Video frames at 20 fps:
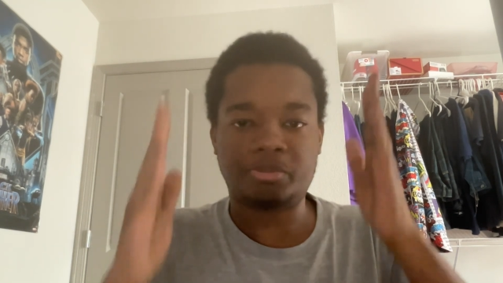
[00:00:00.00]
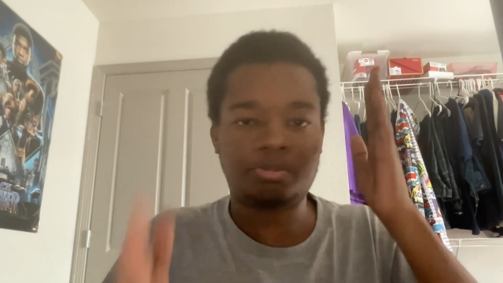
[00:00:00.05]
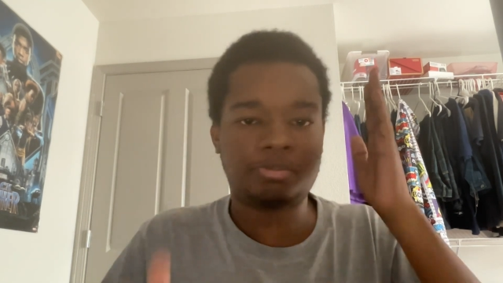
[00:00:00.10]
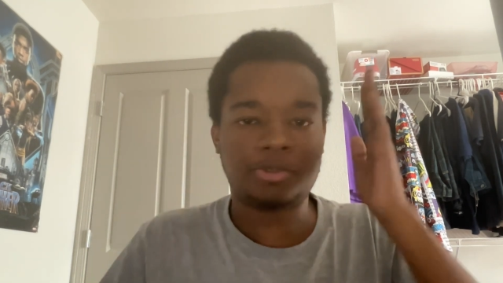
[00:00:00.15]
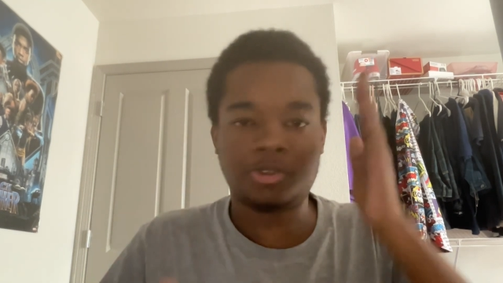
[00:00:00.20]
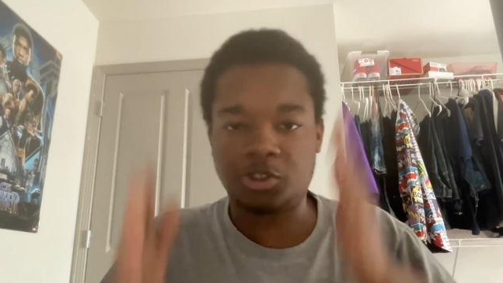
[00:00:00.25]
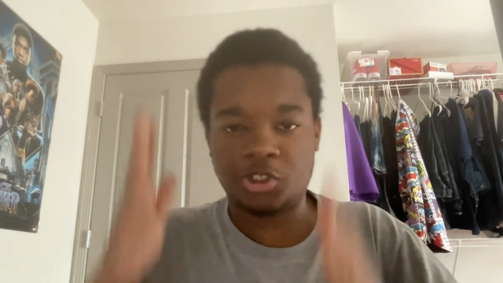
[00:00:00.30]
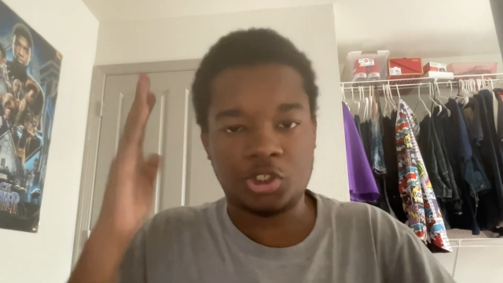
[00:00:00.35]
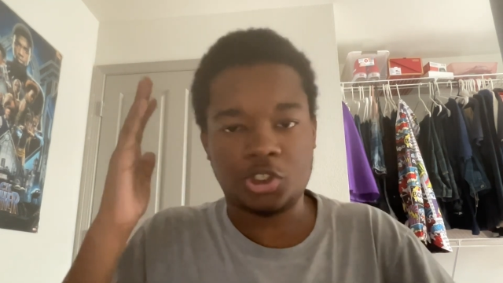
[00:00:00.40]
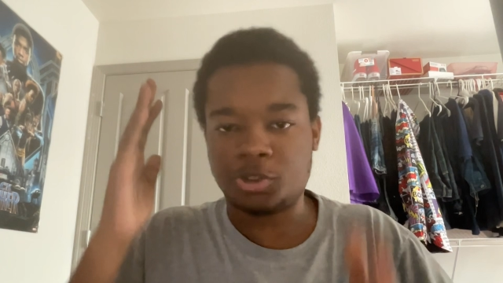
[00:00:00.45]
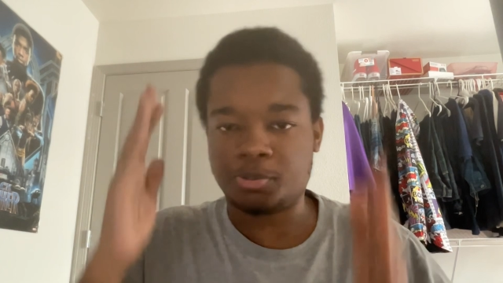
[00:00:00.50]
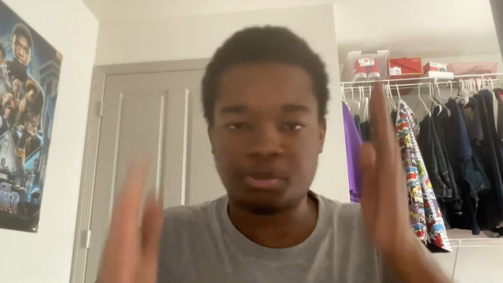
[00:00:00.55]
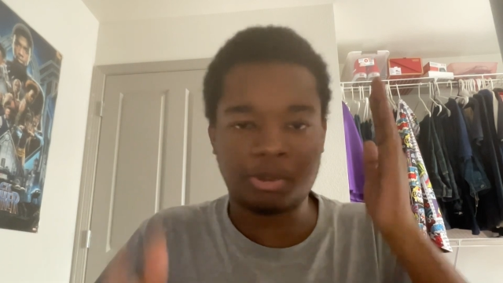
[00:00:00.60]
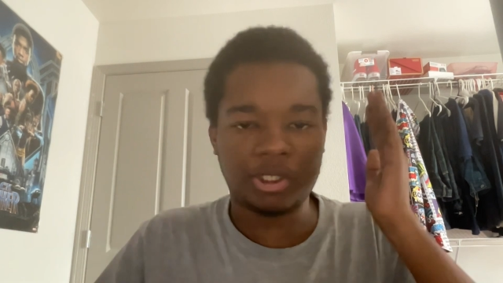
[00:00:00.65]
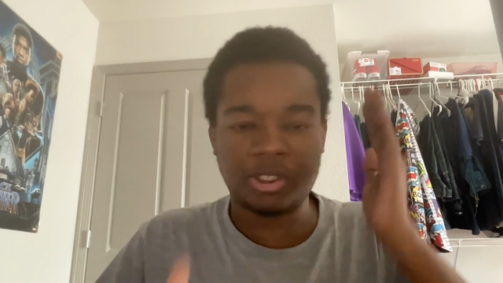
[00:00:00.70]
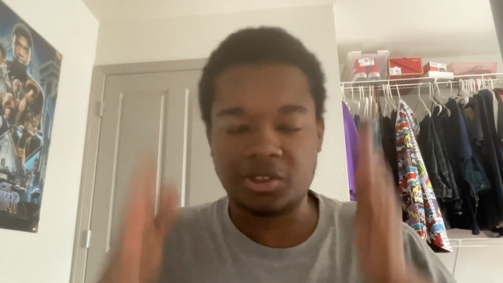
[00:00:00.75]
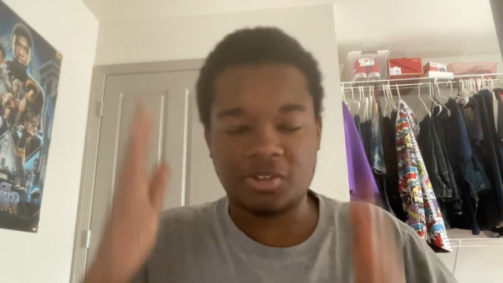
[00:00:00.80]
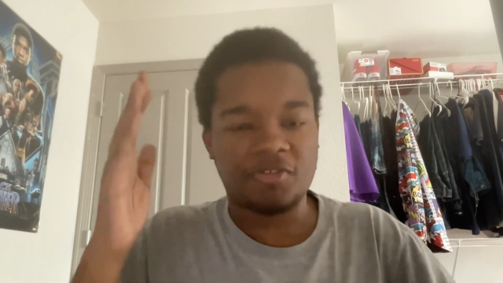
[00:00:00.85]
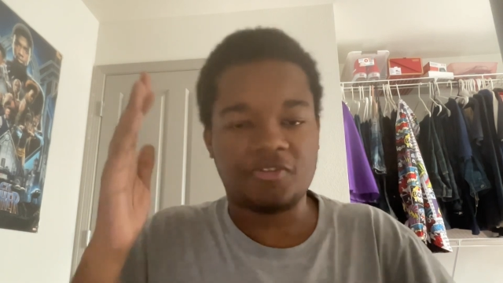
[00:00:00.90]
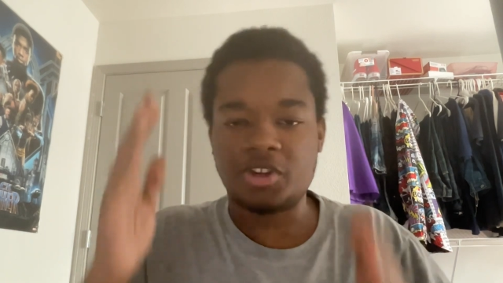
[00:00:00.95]

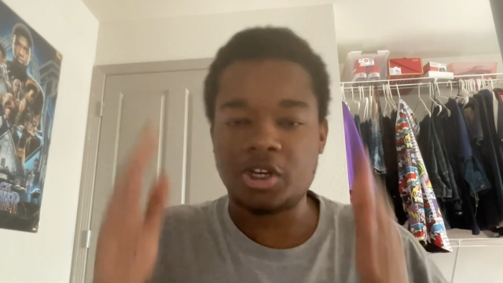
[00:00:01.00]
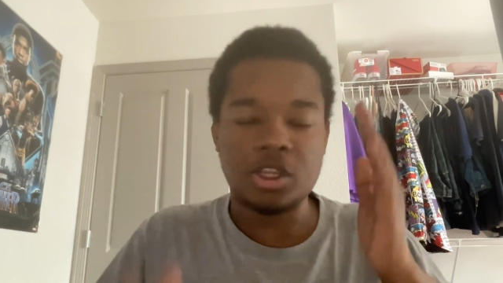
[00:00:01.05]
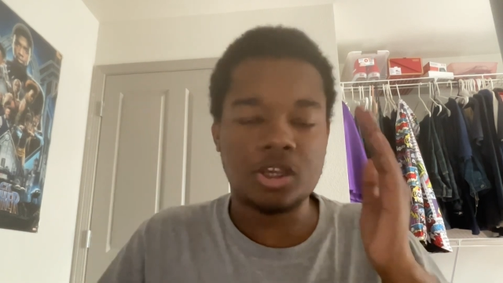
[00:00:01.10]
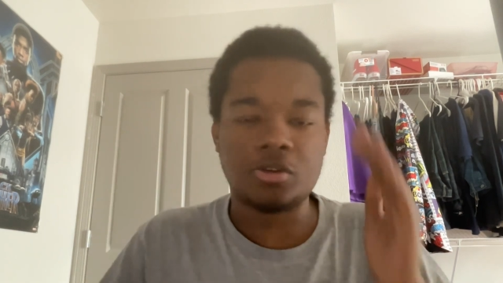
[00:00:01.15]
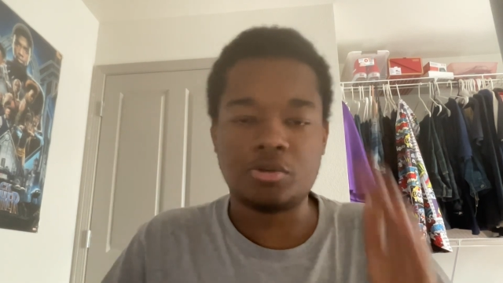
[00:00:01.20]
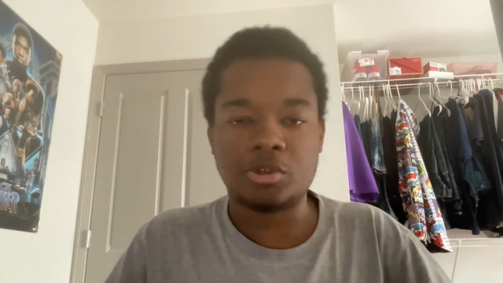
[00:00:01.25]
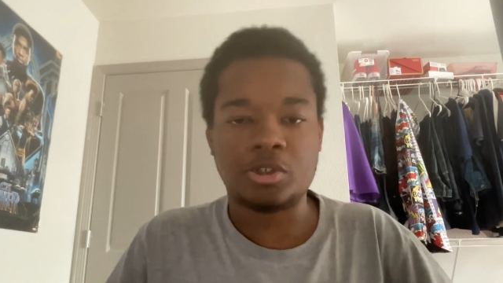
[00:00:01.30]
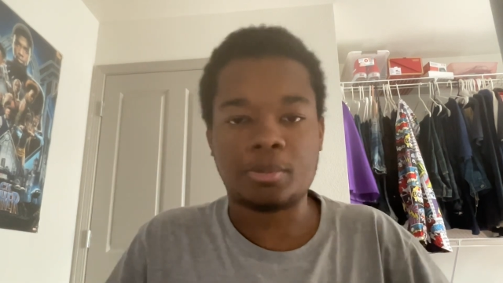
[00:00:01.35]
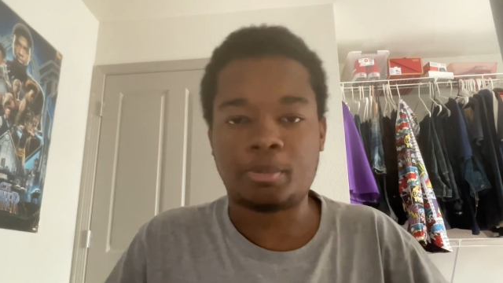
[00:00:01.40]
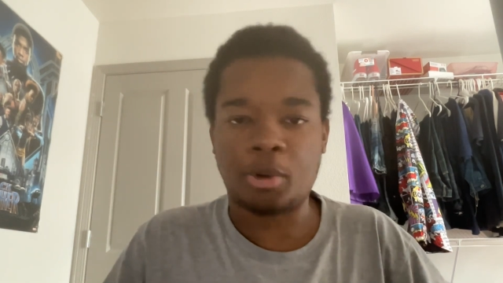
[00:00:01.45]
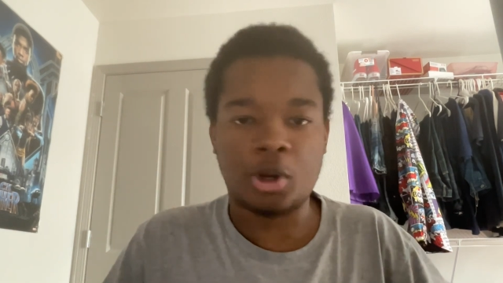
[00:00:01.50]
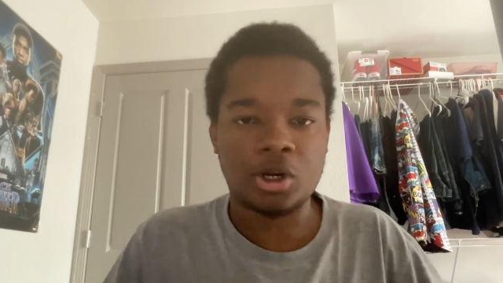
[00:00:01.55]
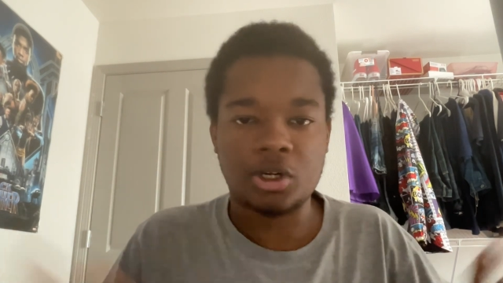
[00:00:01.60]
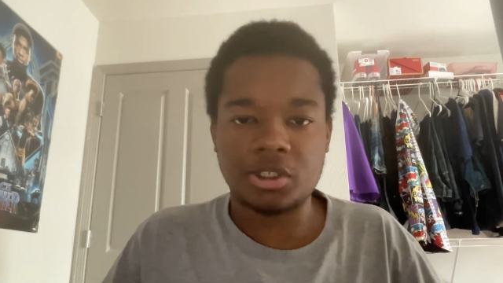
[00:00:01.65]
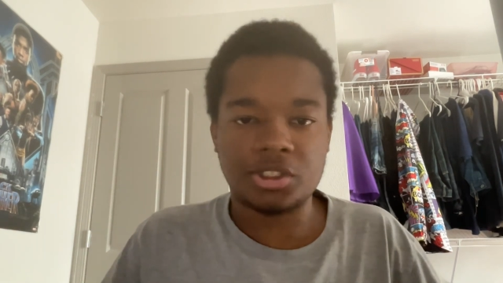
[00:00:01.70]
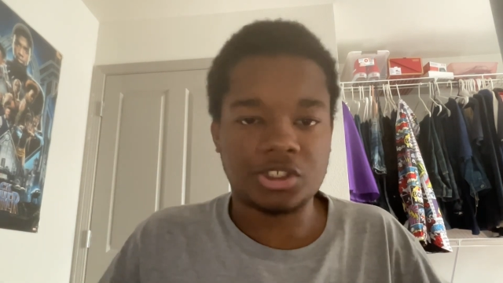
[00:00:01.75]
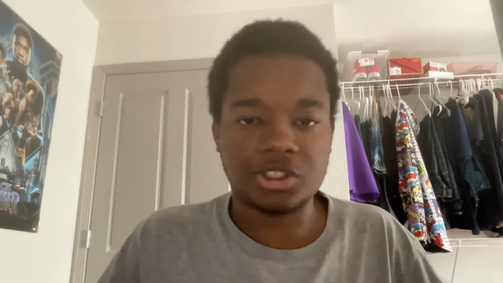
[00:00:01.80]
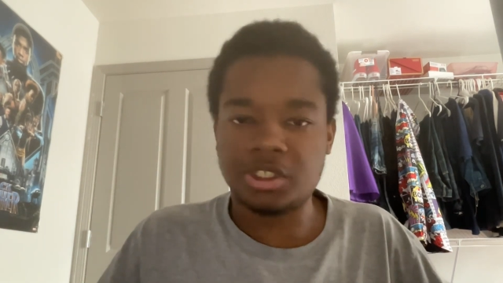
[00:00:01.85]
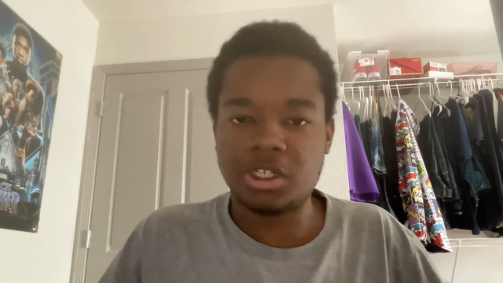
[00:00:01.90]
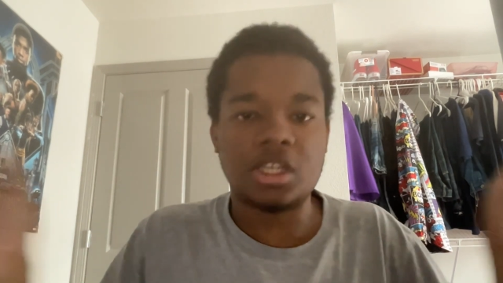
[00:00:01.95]
split the video into
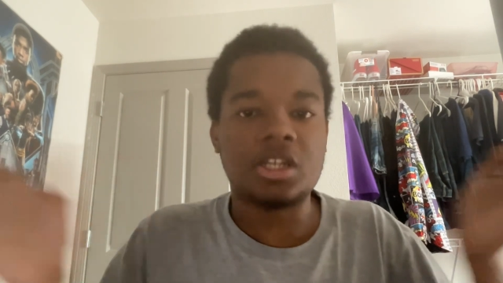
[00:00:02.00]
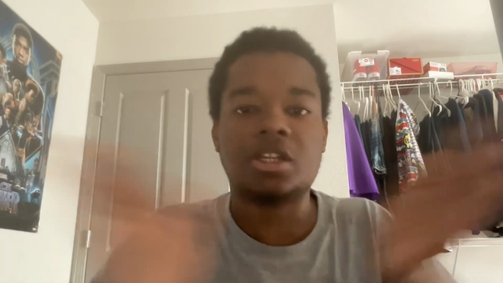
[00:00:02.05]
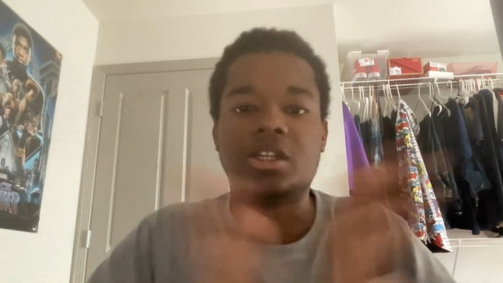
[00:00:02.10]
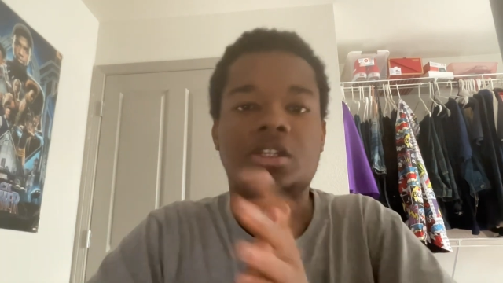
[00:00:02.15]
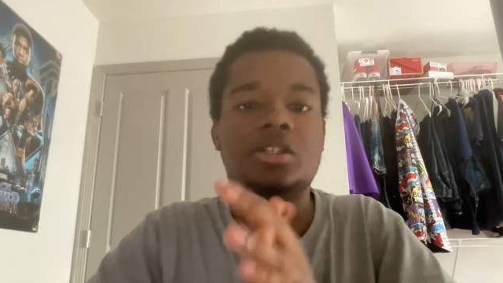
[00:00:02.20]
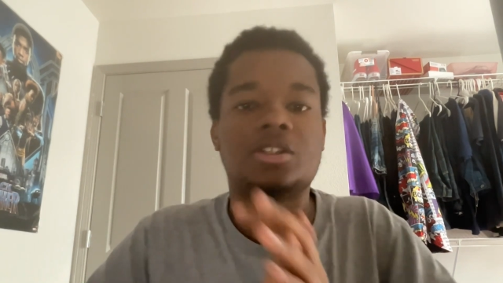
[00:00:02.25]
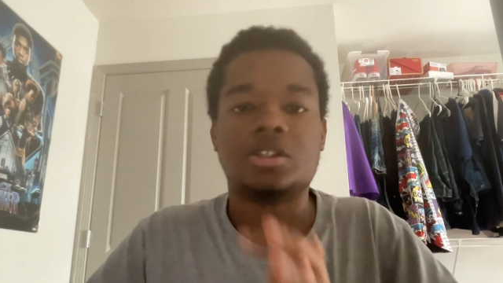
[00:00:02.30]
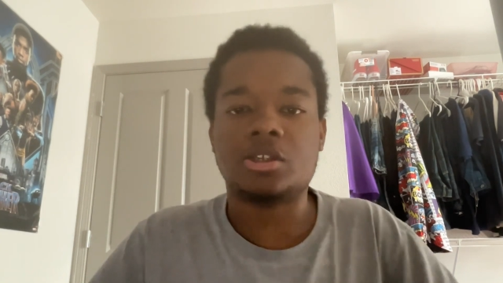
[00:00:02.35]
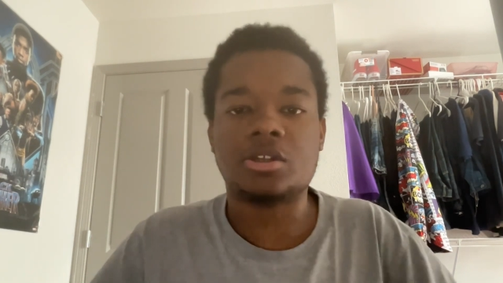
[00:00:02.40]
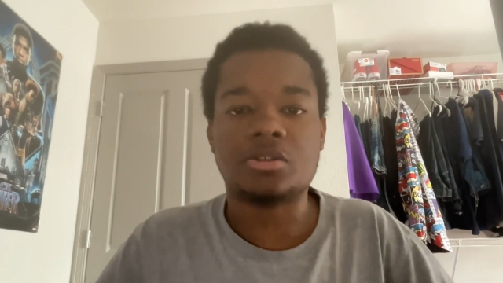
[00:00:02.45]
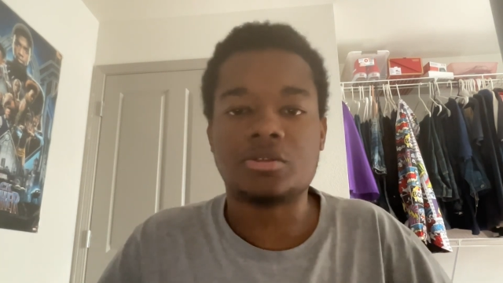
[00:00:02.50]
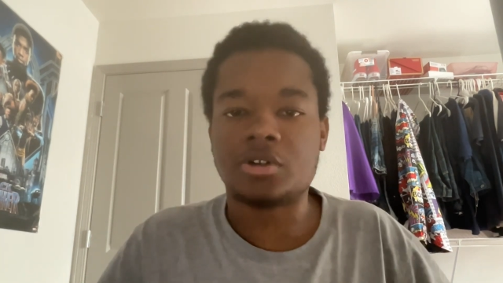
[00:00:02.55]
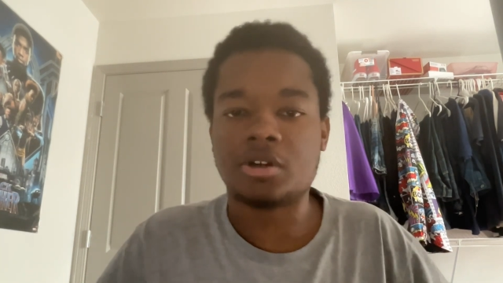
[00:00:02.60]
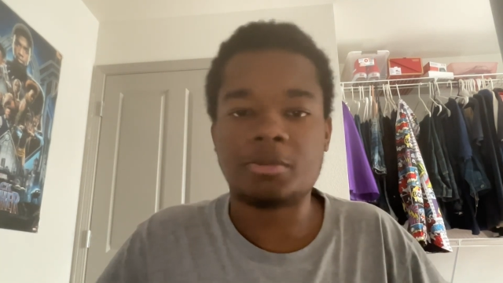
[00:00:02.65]
parts and edit it together.